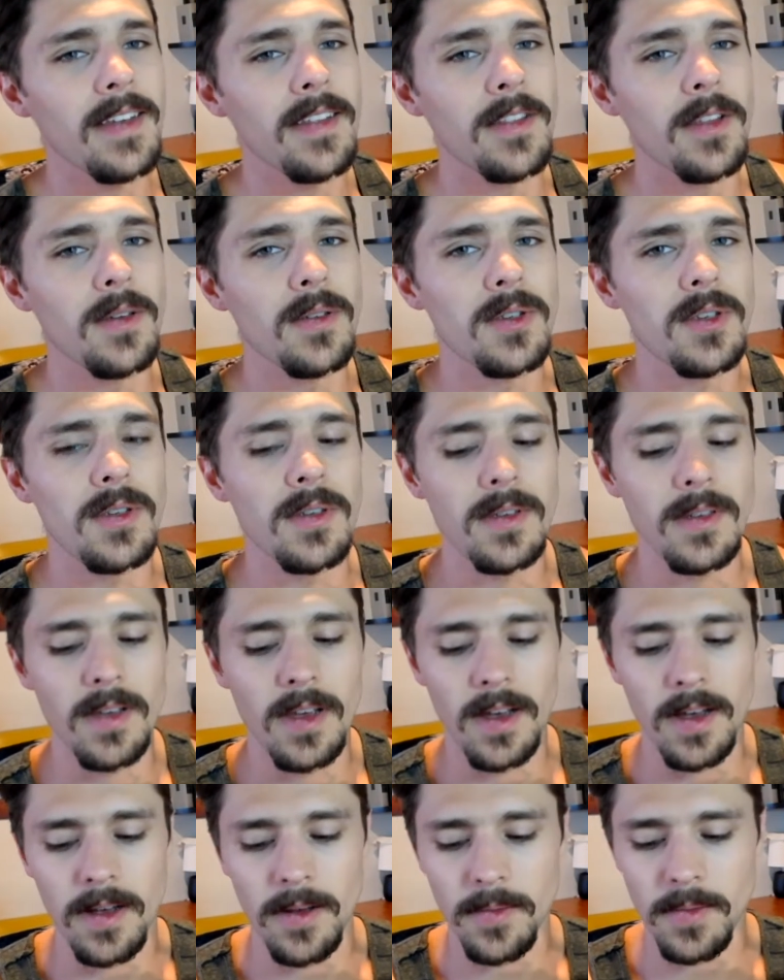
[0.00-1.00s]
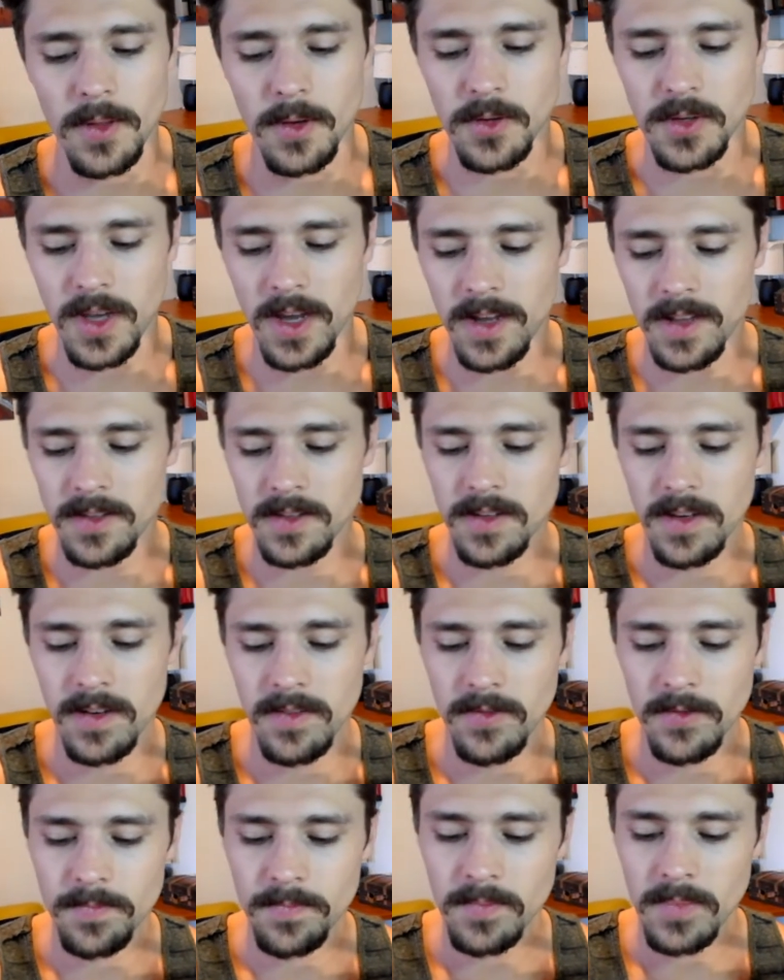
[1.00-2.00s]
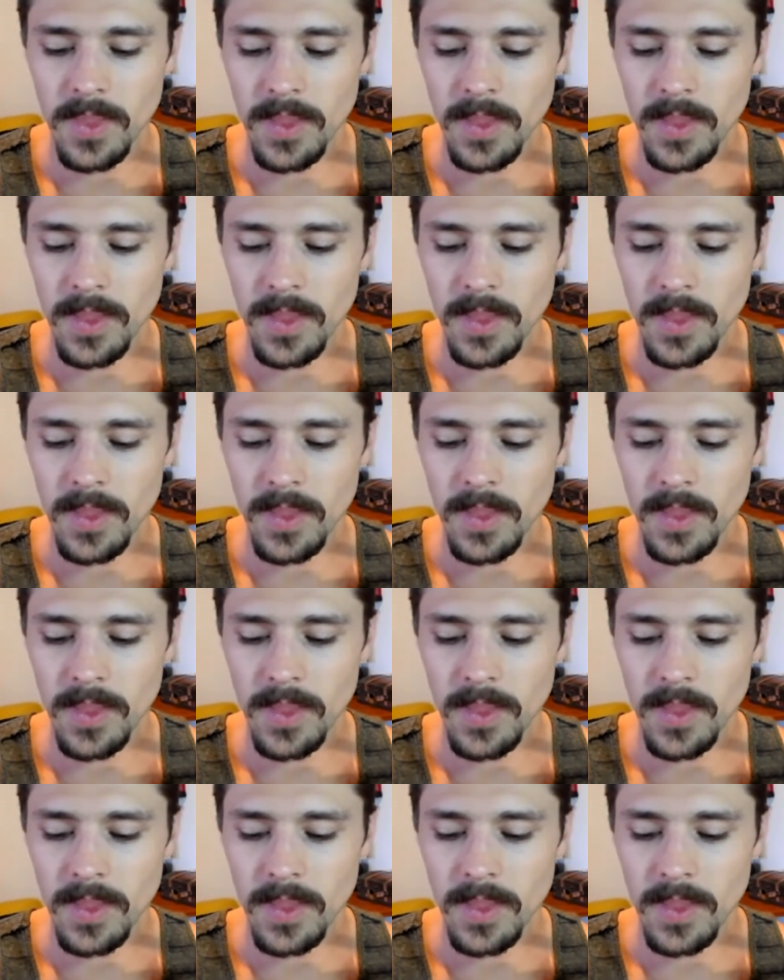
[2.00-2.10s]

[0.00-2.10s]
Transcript: Those kinds of